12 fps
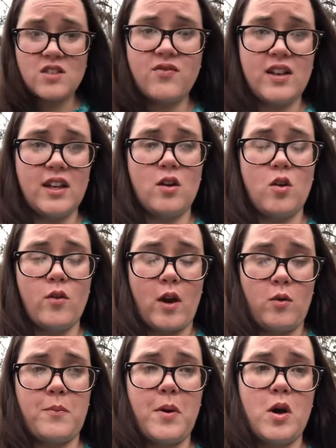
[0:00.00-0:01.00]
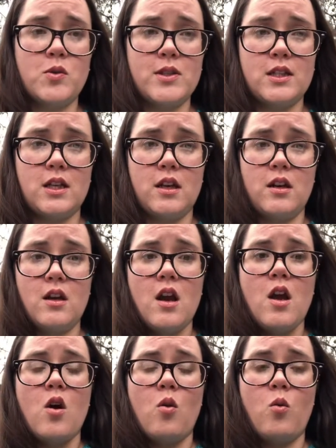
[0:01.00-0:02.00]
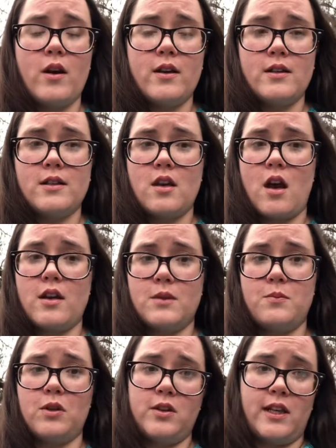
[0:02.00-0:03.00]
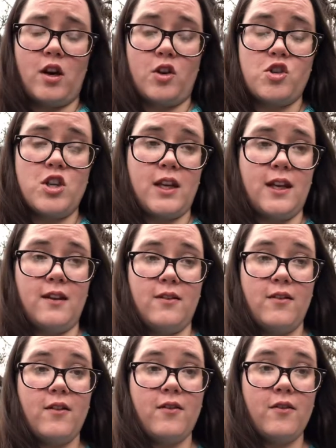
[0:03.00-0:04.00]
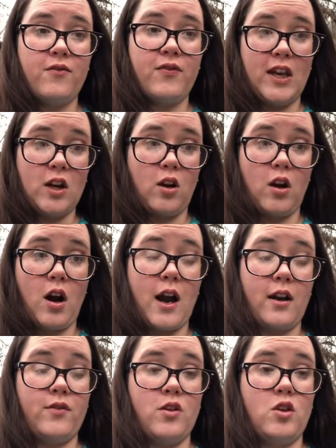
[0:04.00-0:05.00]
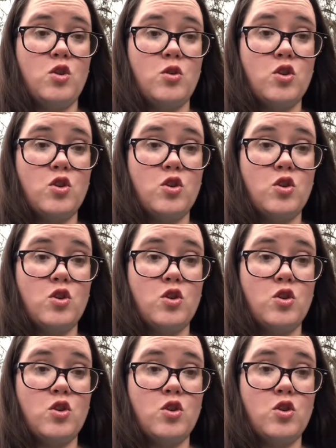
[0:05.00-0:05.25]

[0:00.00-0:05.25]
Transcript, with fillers: video that we posted was us building our chicken feeder out of a